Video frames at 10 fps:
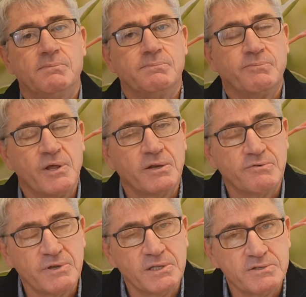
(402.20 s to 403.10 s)

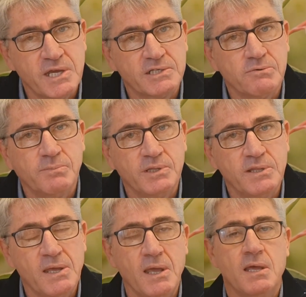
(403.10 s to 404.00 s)
predatory insects will be
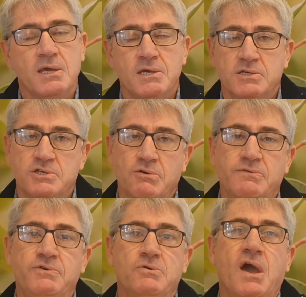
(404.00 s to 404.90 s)
there. So
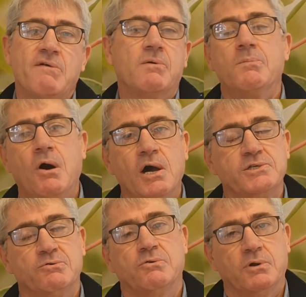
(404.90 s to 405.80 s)
if you have a
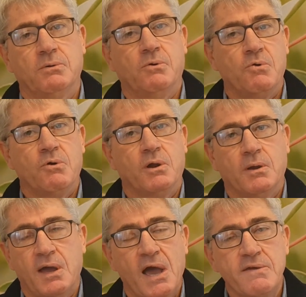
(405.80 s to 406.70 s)
mite or an
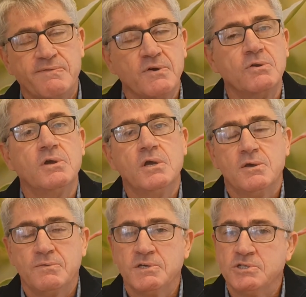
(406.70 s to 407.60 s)
aphid,
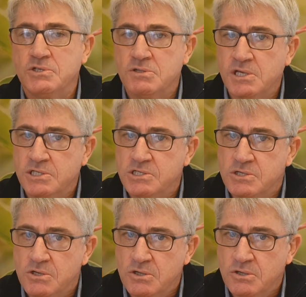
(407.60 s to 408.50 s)

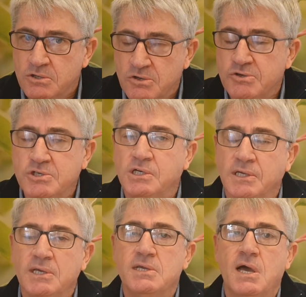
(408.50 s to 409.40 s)
there's
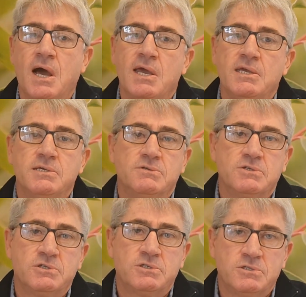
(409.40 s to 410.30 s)
usually a
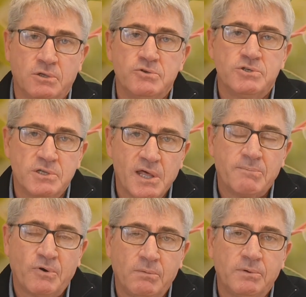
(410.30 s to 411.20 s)
solution to that
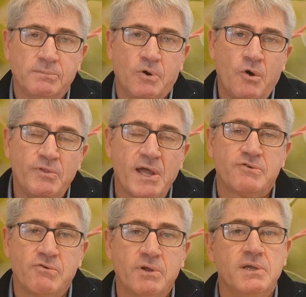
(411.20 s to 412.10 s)
problem on that
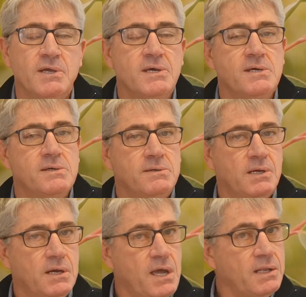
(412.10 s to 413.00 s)
tree,
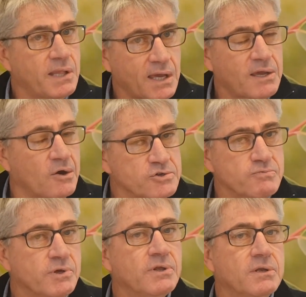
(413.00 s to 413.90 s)
and that goes
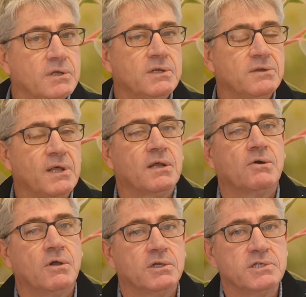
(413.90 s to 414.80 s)
with it into that
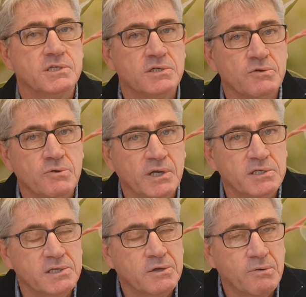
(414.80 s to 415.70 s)
ecology. So you're
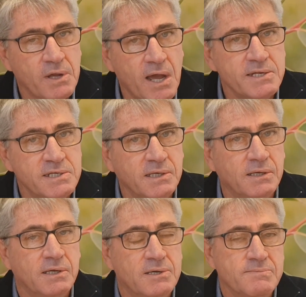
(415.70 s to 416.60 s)
actually creating
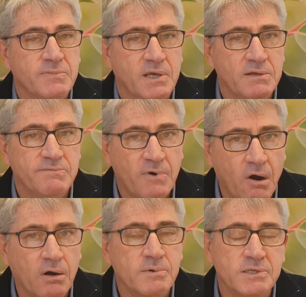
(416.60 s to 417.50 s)

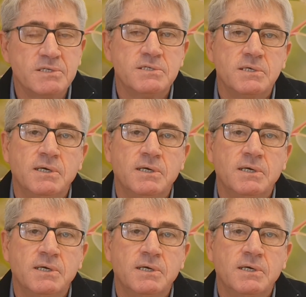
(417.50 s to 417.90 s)
environments,